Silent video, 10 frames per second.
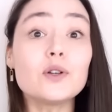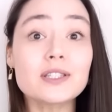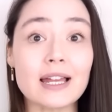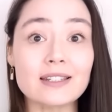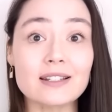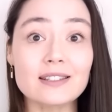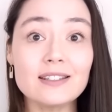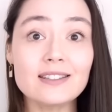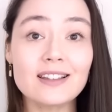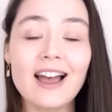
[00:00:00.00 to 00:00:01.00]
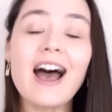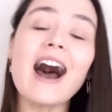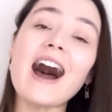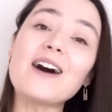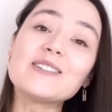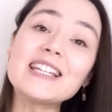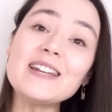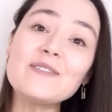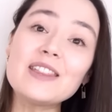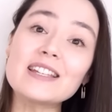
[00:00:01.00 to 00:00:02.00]
sentences, I'll
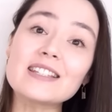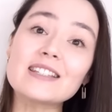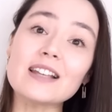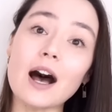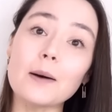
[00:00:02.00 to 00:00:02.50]
leave this